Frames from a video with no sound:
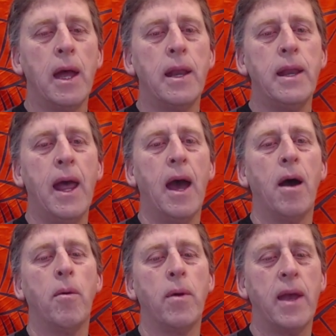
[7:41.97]

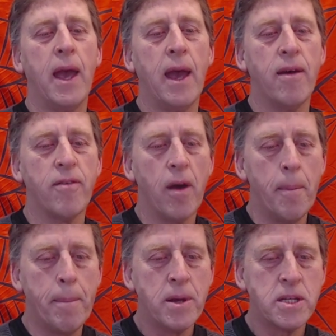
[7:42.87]
Now we have
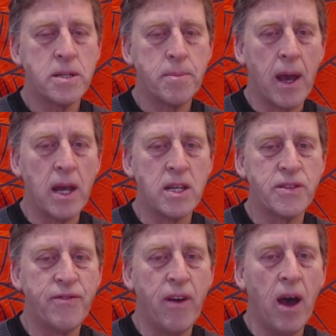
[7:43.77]
bishop
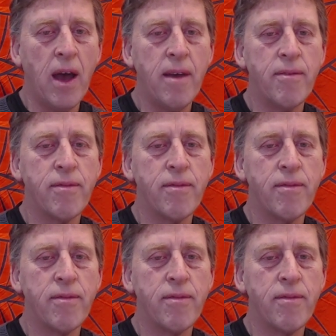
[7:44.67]
h5,